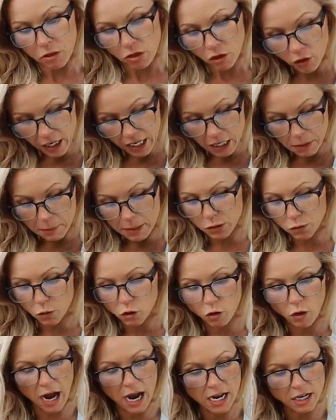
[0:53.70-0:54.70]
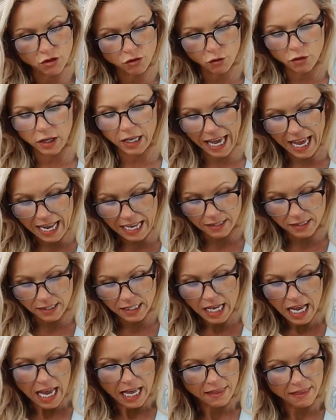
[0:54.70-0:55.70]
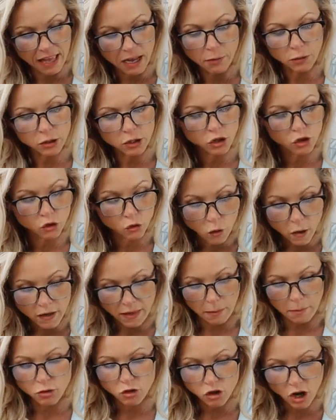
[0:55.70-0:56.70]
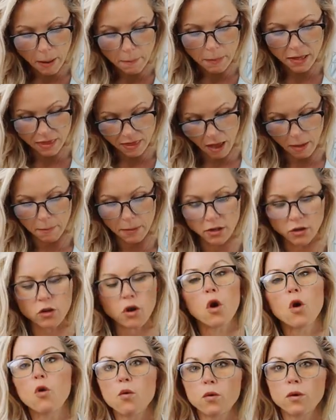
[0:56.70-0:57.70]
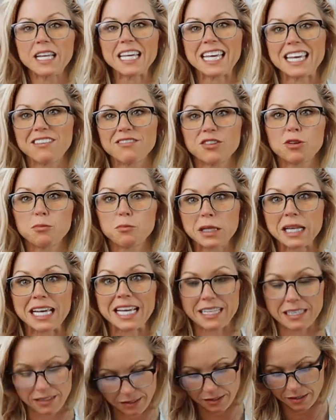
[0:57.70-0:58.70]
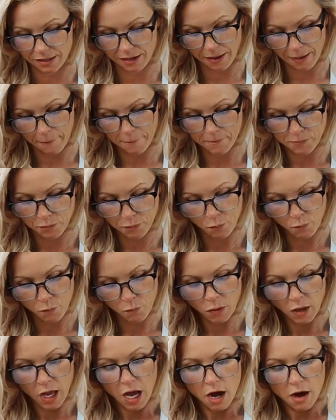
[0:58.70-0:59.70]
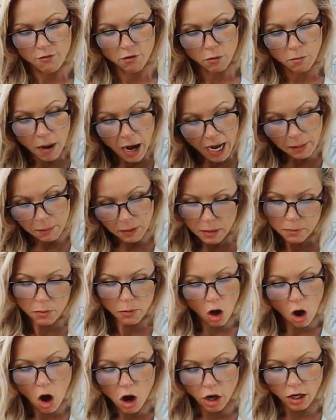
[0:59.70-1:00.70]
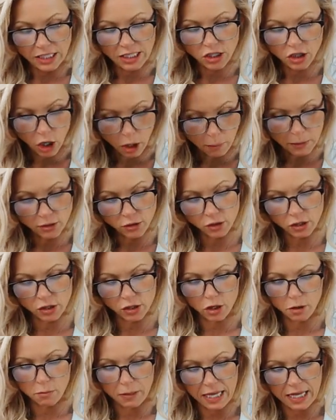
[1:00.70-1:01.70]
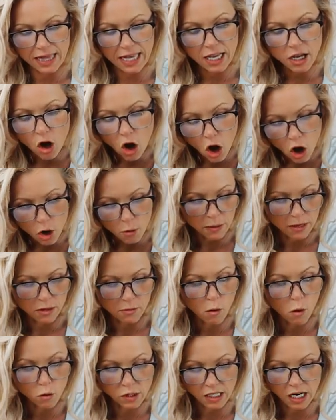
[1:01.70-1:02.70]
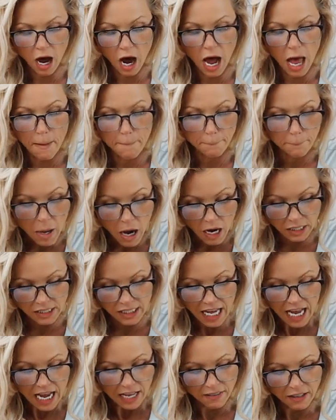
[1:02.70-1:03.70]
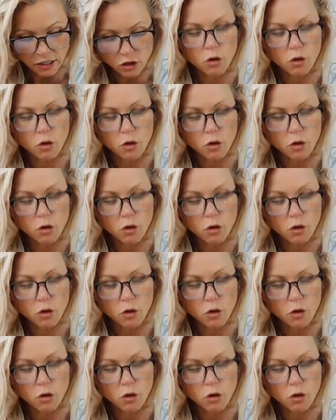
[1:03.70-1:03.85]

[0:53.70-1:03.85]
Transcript: their enemies will crash through the gates. They will destroy them, trapping them in their own evil plans. For my people are determined to desert me. They call me the Most High, but they